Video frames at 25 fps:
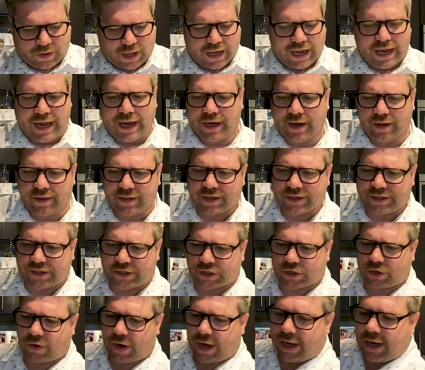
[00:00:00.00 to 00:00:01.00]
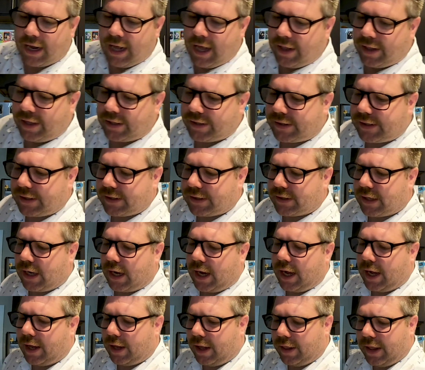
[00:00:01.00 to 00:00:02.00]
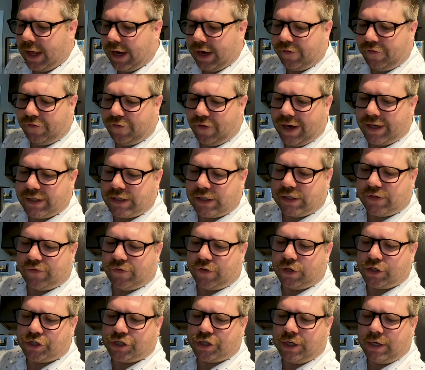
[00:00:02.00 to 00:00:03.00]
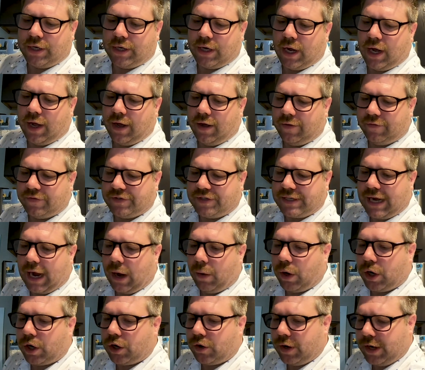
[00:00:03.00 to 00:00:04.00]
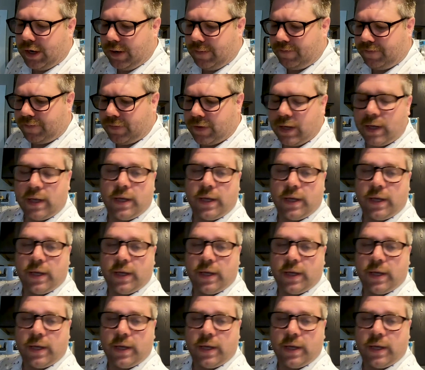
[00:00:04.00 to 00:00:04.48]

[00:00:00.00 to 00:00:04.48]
And this is great. This is like France's version of sour cream.